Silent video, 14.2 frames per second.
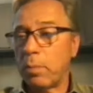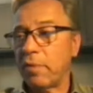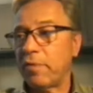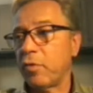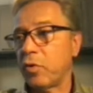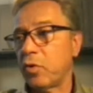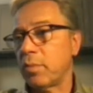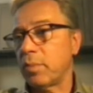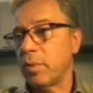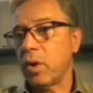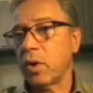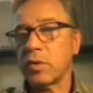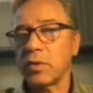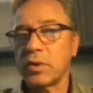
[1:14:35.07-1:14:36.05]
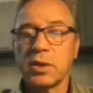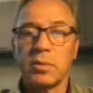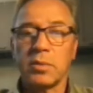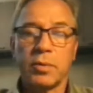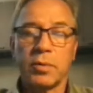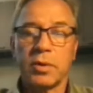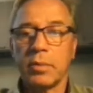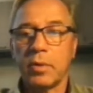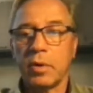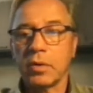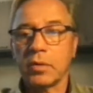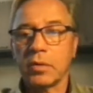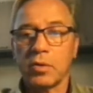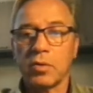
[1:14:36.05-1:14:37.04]
before you block, you didn't put the block
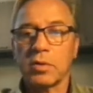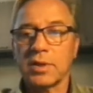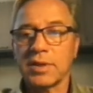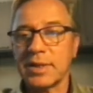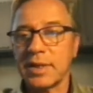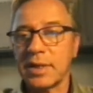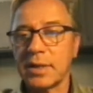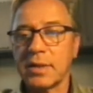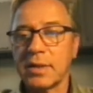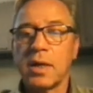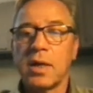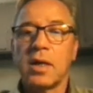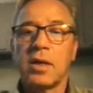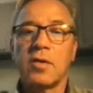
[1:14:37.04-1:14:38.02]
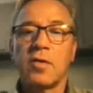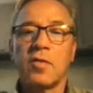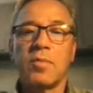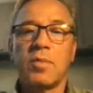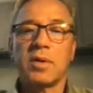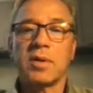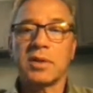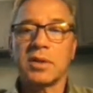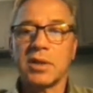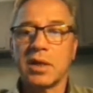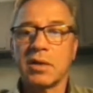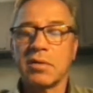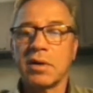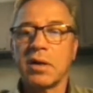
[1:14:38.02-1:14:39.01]
on the wrong side, you have been
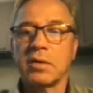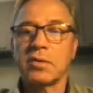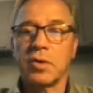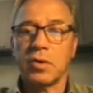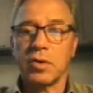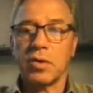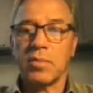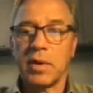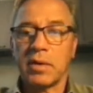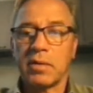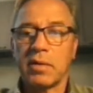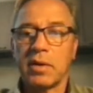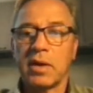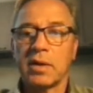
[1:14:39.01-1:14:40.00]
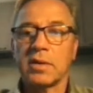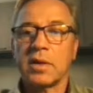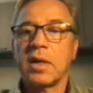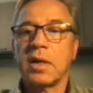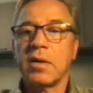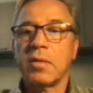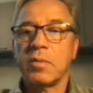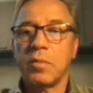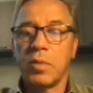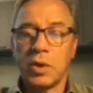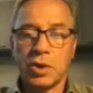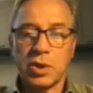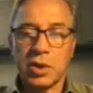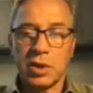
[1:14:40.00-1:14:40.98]
sterile, document that.
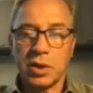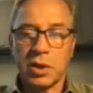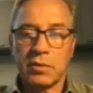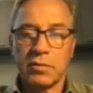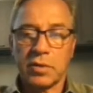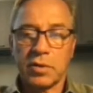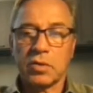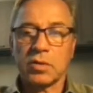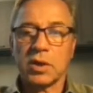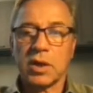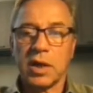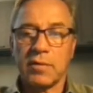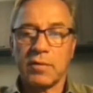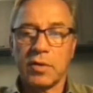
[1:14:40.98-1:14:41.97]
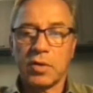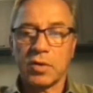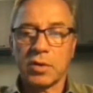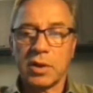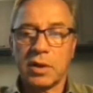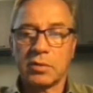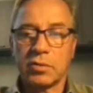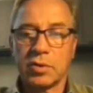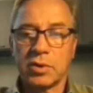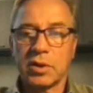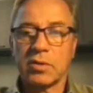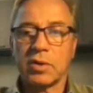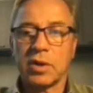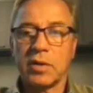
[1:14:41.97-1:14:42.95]
Which needle have you used? Have you used
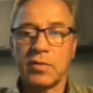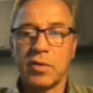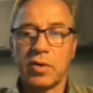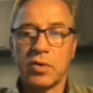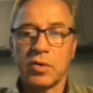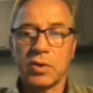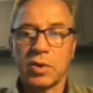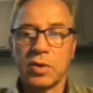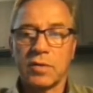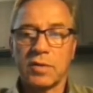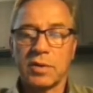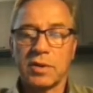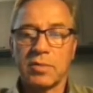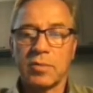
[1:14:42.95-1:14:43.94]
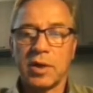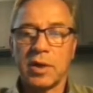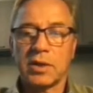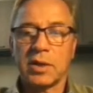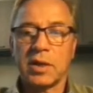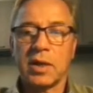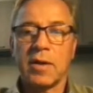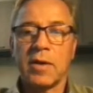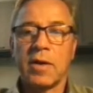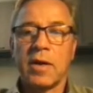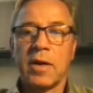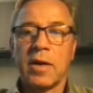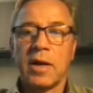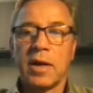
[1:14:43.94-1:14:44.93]
ultrasound? Have you used nerve stimulator?
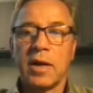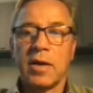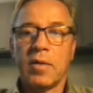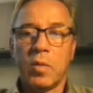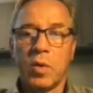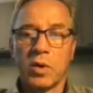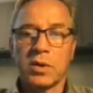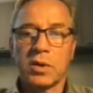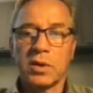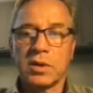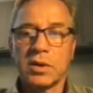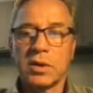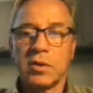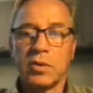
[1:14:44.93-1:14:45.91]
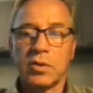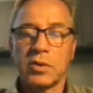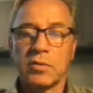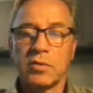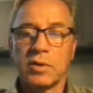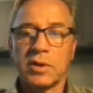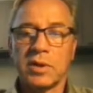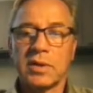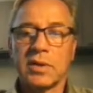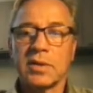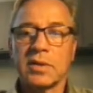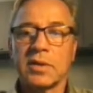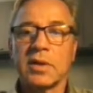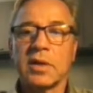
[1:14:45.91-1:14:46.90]
Was it a loss of
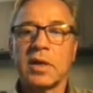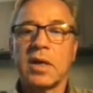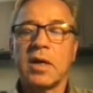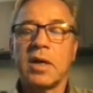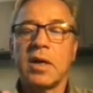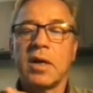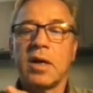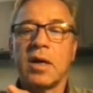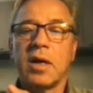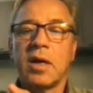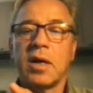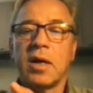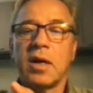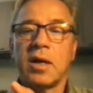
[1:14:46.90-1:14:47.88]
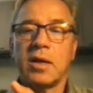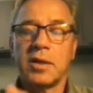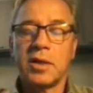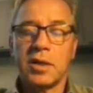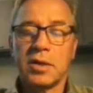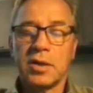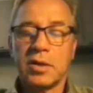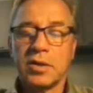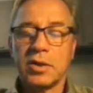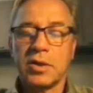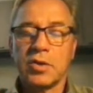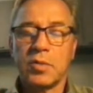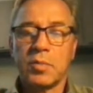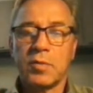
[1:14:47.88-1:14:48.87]
resistance?
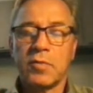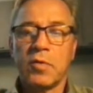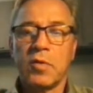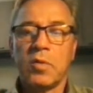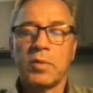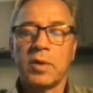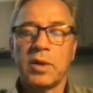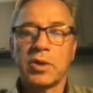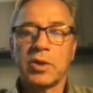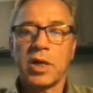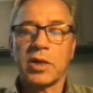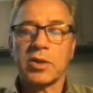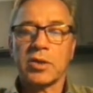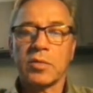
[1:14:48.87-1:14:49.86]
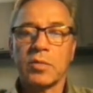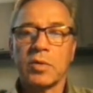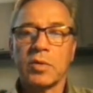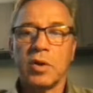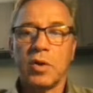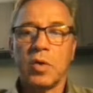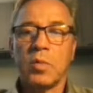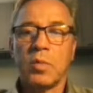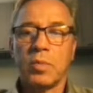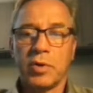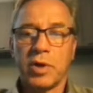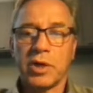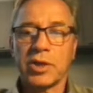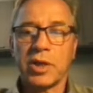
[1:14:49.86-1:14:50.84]
Did you perform the injection with a low
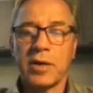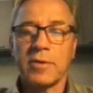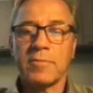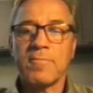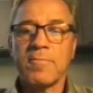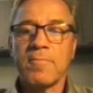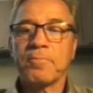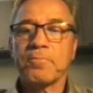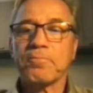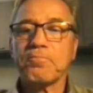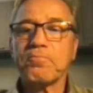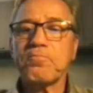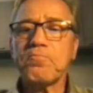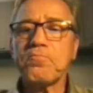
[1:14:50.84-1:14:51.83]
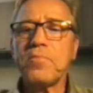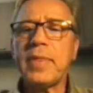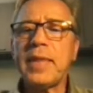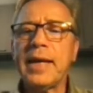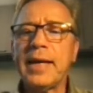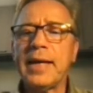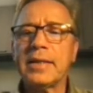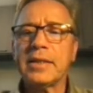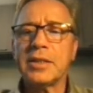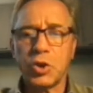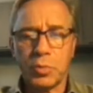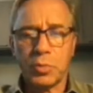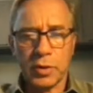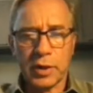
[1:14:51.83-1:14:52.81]
pressure? Did
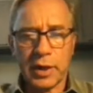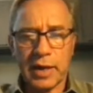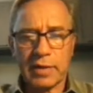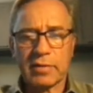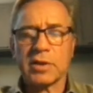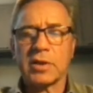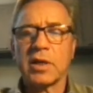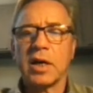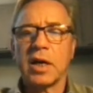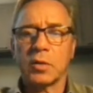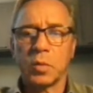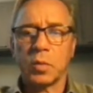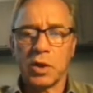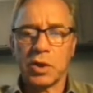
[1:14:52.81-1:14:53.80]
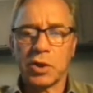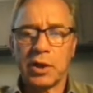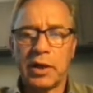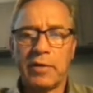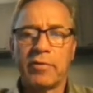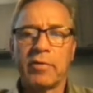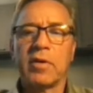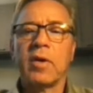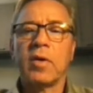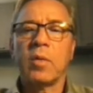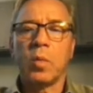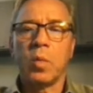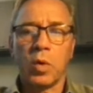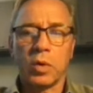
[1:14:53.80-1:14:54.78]
you put the catheter at which length?
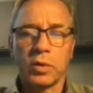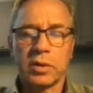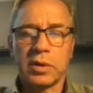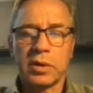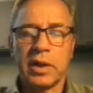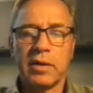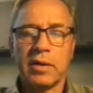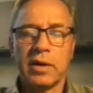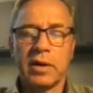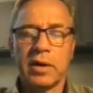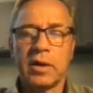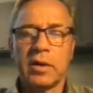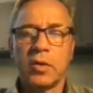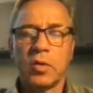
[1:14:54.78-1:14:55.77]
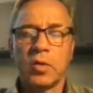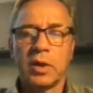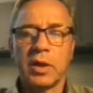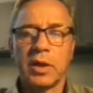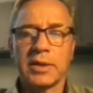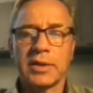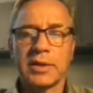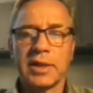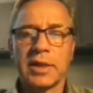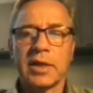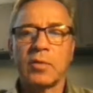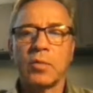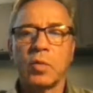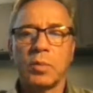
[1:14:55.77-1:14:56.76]
What local anesthetic
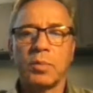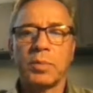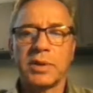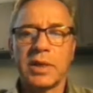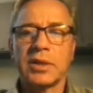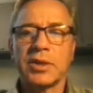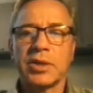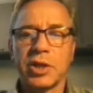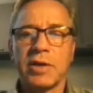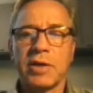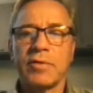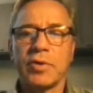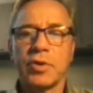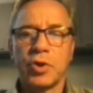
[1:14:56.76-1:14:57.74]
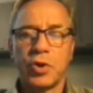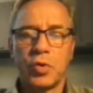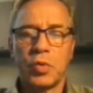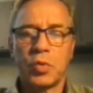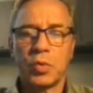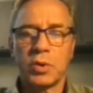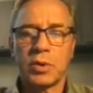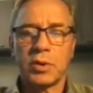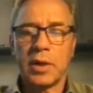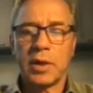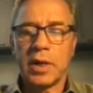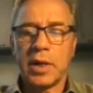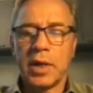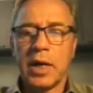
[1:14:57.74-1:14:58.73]
and what percentage have you used?
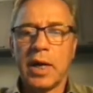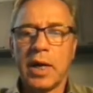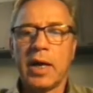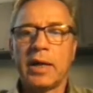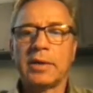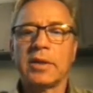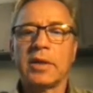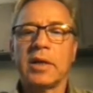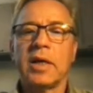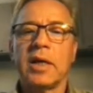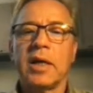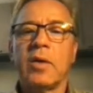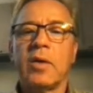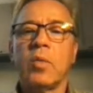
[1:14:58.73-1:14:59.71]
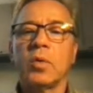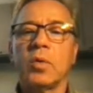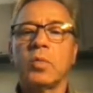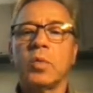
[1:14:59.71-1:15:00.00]
And what